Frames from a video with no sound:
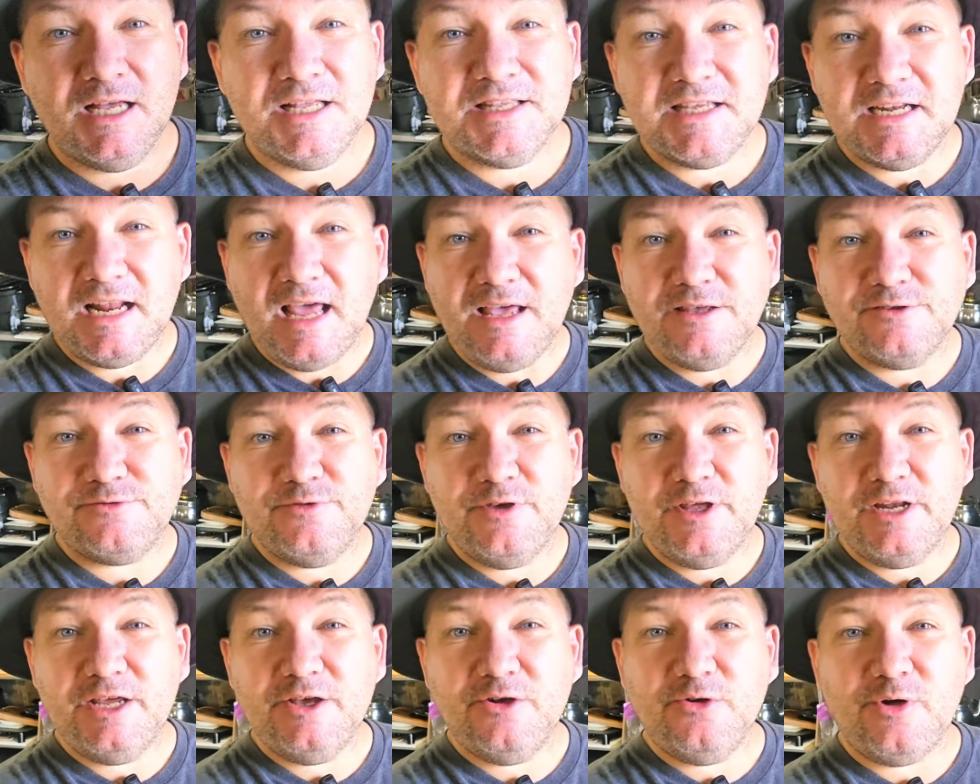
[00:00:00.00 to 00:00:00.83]
Today's
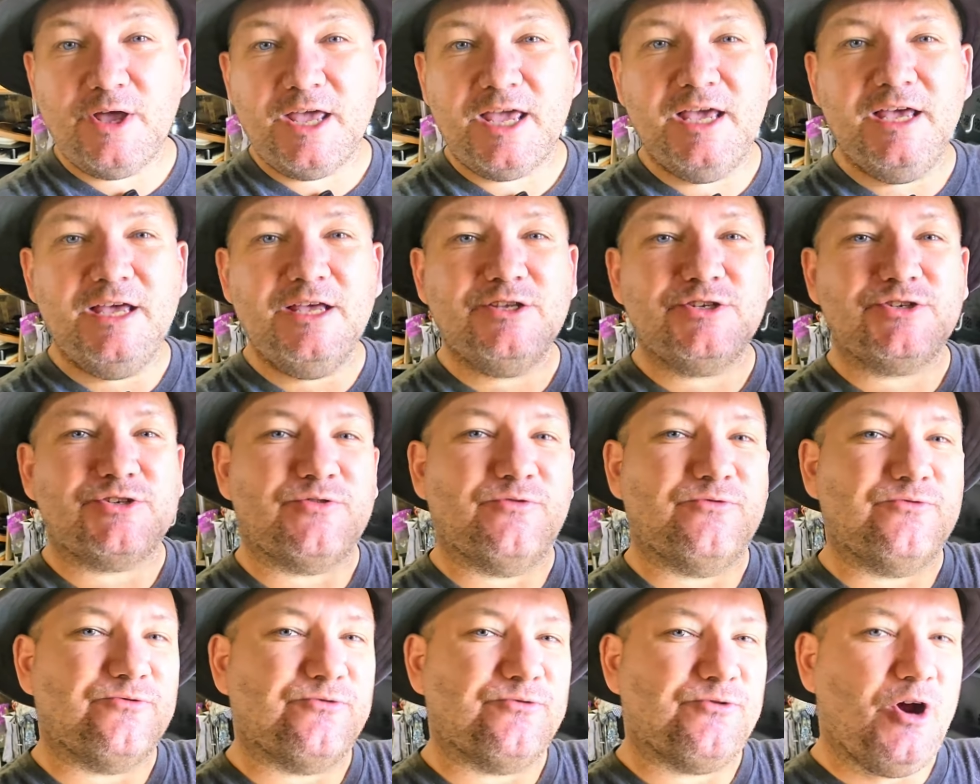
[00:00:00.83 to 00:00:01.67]
video is
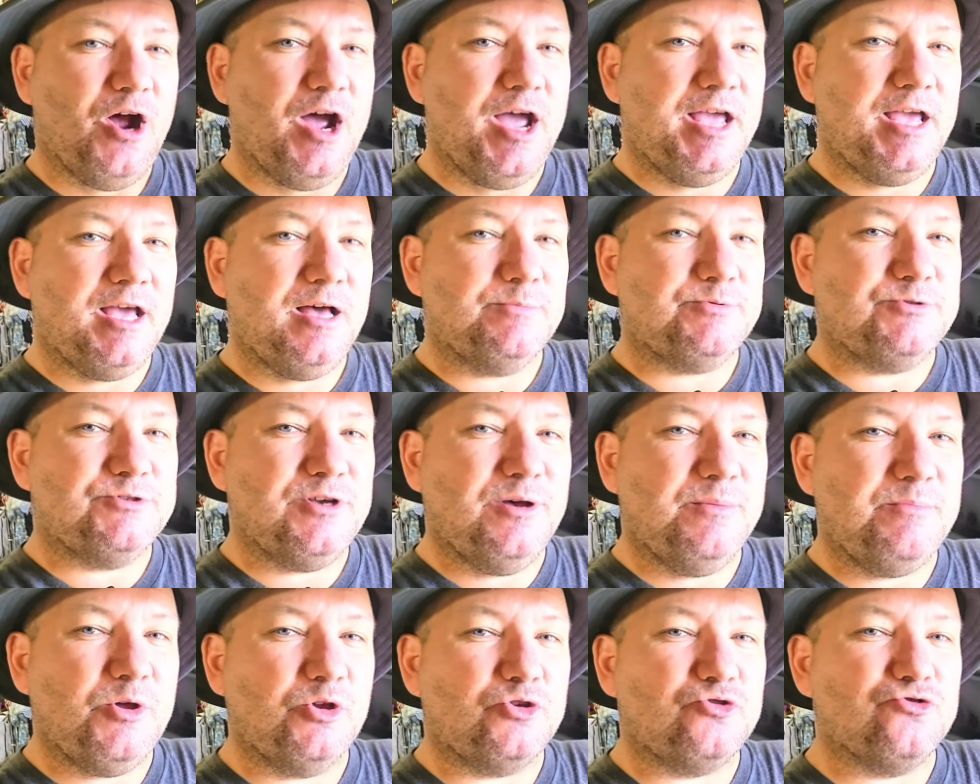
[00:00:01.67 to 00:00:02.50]
frying up
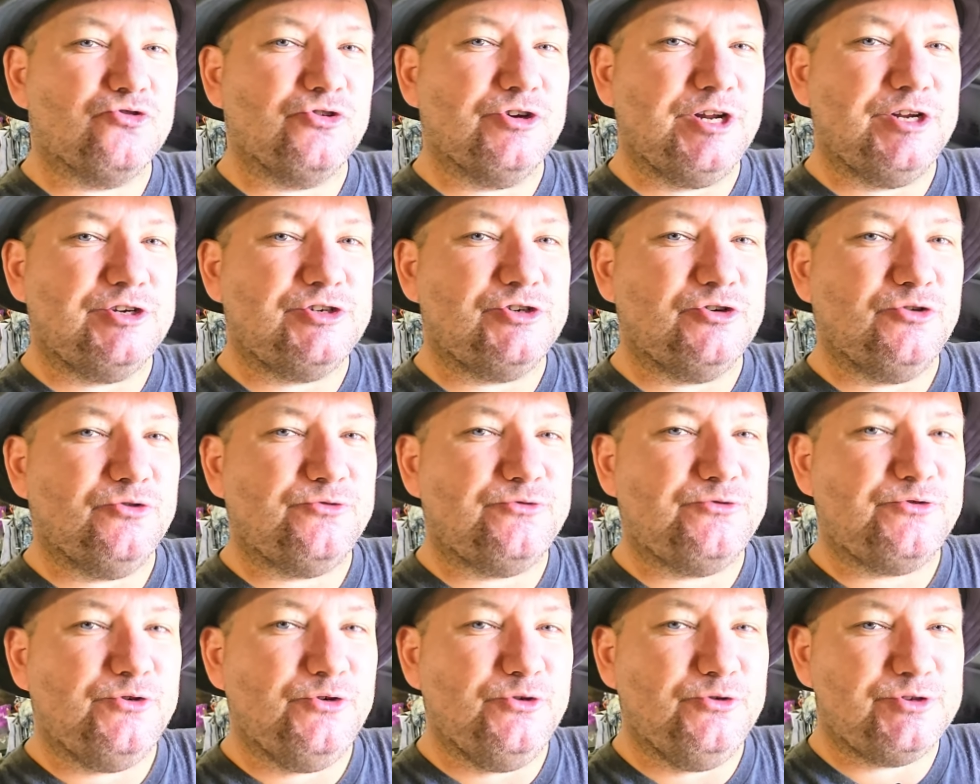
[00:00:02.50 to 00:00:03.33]
some traditional
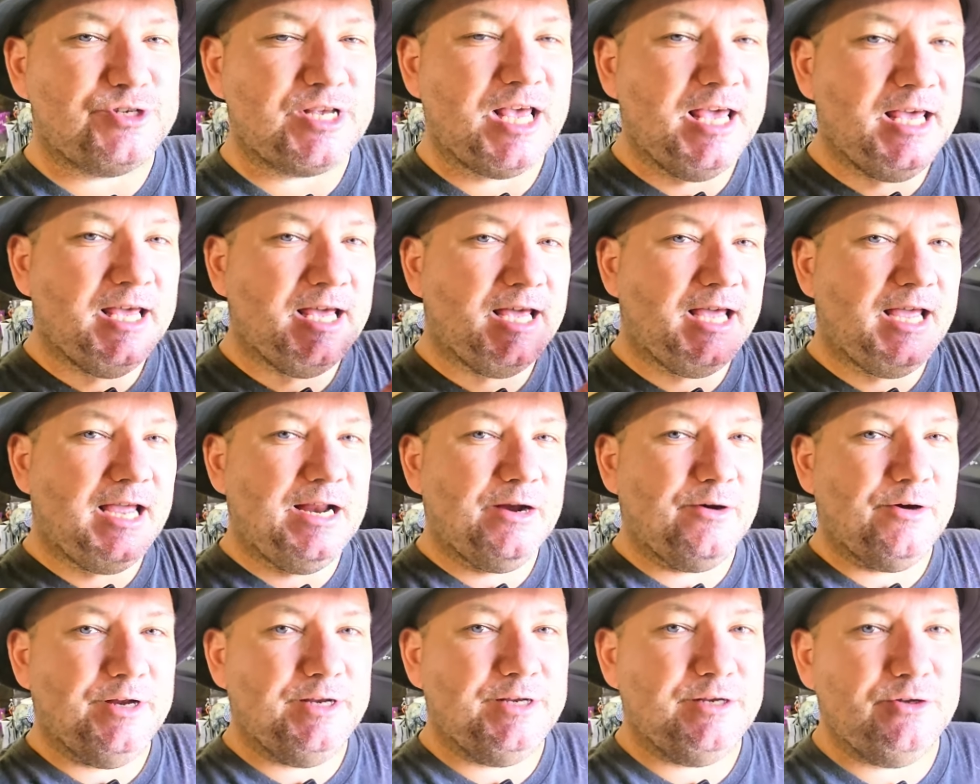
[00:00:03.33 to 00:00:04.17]
foods
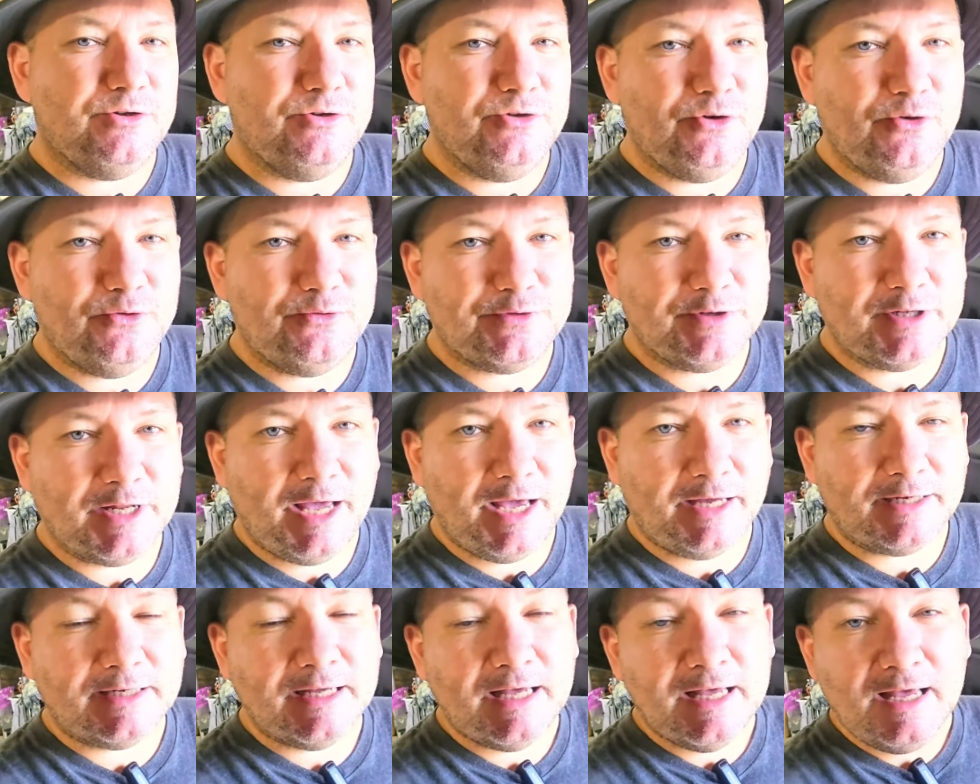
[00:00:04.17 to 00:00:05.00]
here in
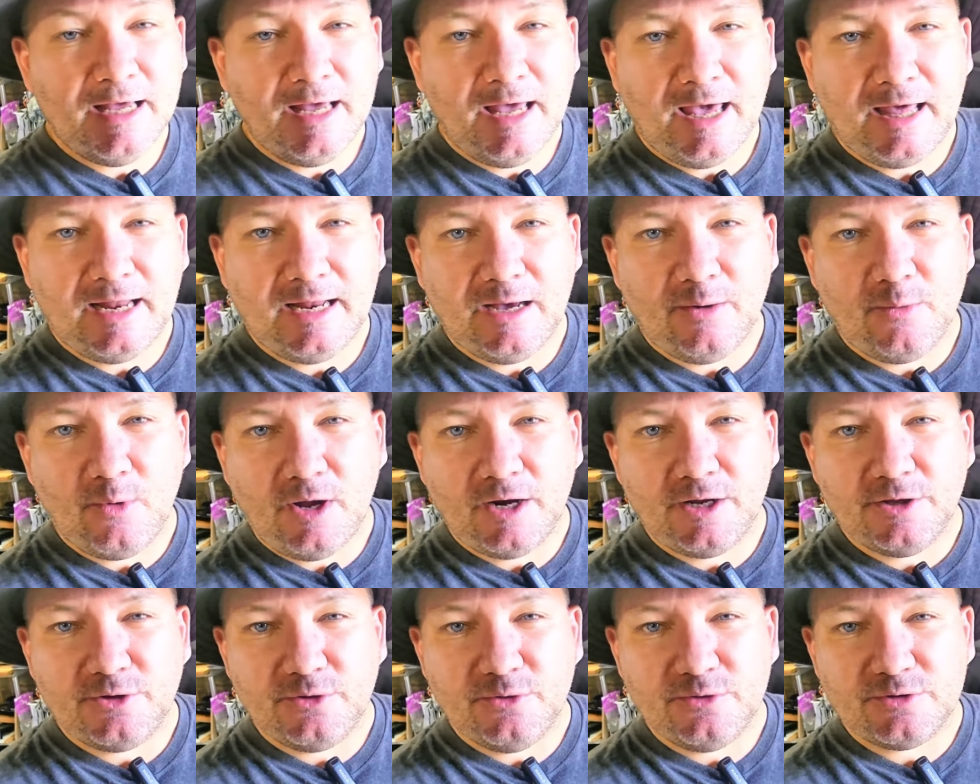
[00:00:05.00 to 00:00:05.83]
Newfoundland, and I
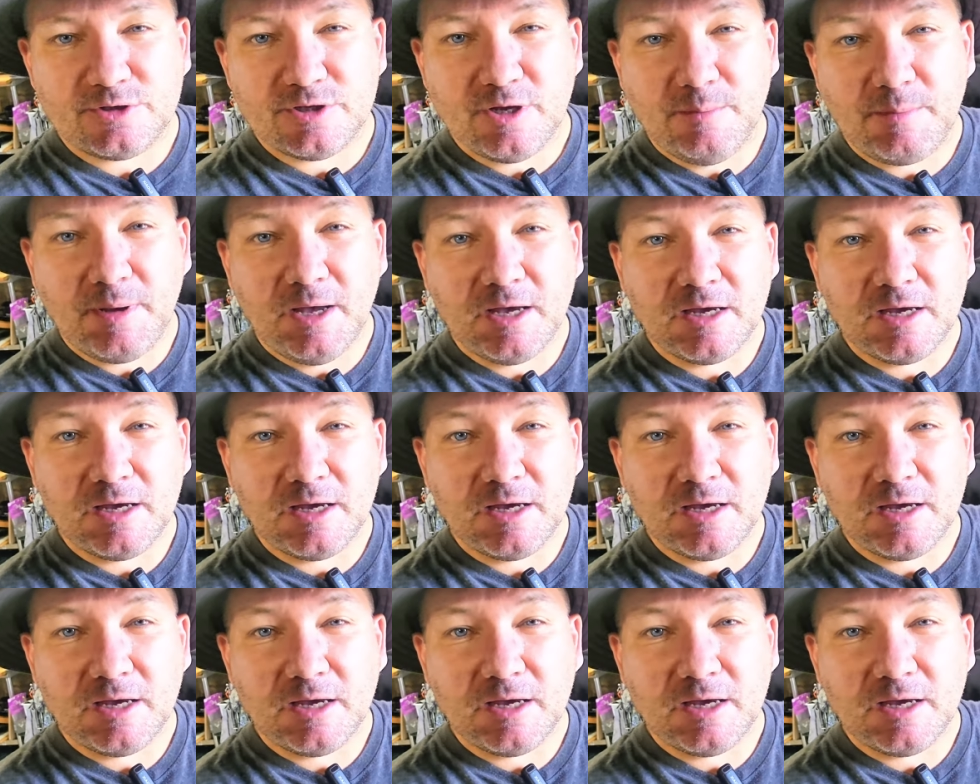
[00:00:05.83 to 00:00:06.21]
want to do some